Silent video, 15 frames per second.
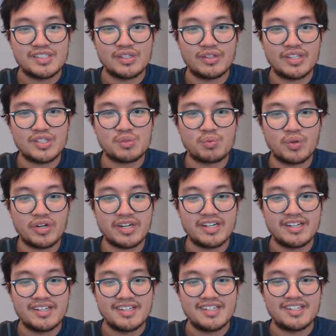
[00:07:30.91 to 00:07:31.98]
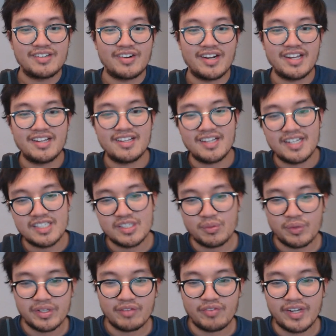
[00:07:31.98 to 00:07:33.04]
So this rook, right, is the
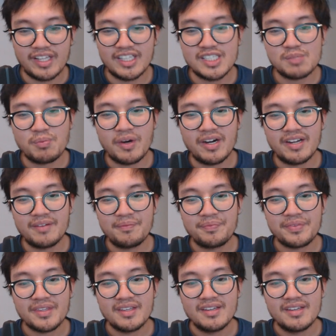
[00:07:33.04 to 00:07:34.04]
one defending this pawn.